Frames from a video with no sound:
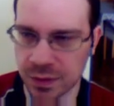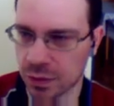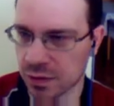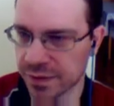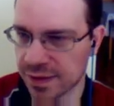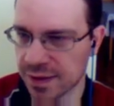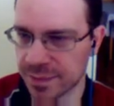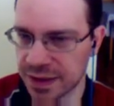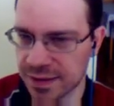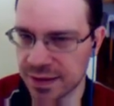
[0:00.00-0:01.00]
because of its
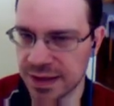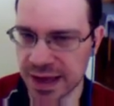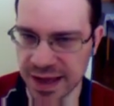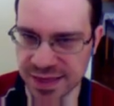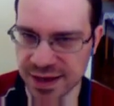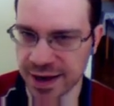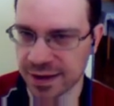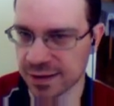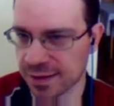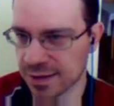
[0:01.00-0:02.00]
simplicity and
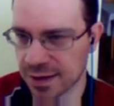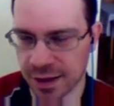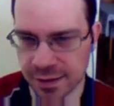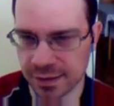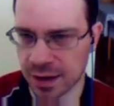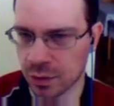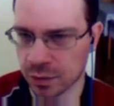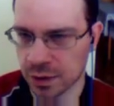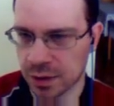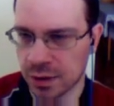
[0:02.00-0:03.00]
directness. It cuts
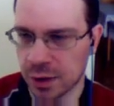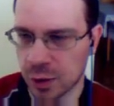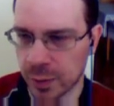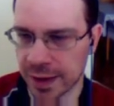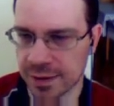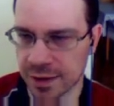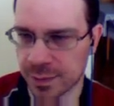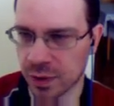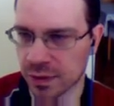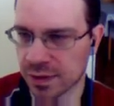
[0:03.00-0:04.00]
down White's
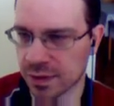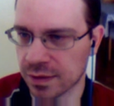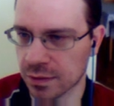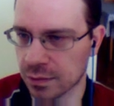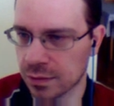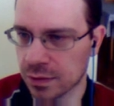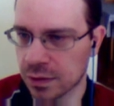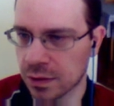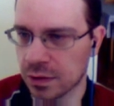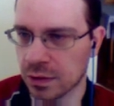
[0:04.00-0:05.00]
responses. So,
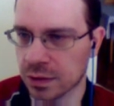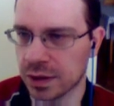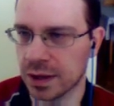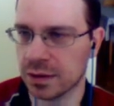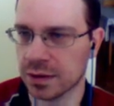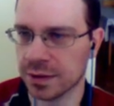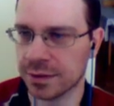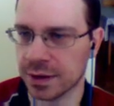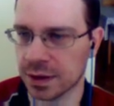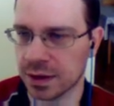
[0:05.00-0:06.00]
okay,
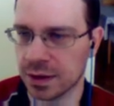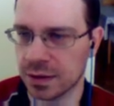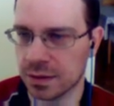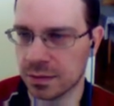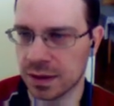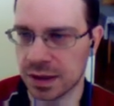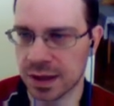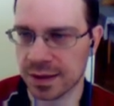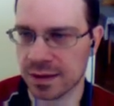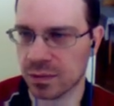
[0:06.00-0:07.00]
v3.
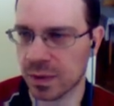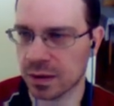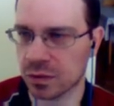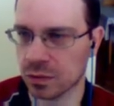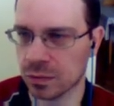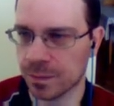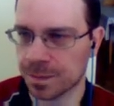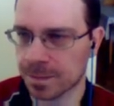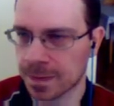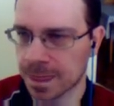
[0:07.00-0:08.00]
He doesn't want
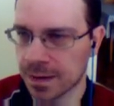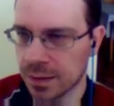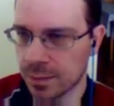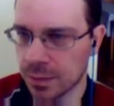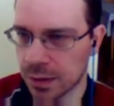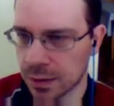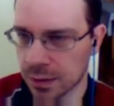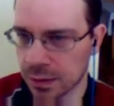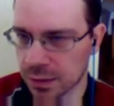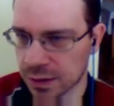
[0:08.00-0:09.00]
to
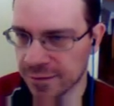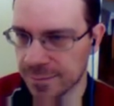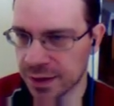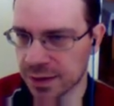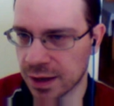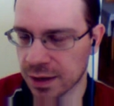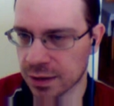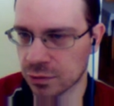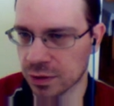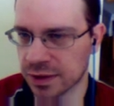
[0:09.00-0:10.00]
give me a
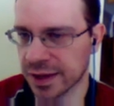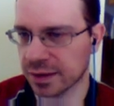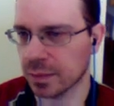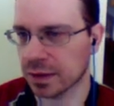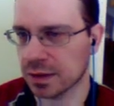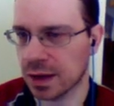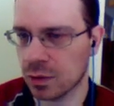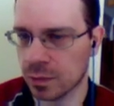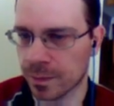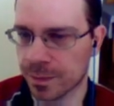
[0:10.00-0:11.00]
target to attack, but
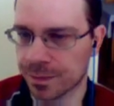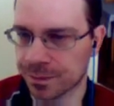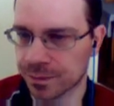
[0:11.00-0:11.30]
now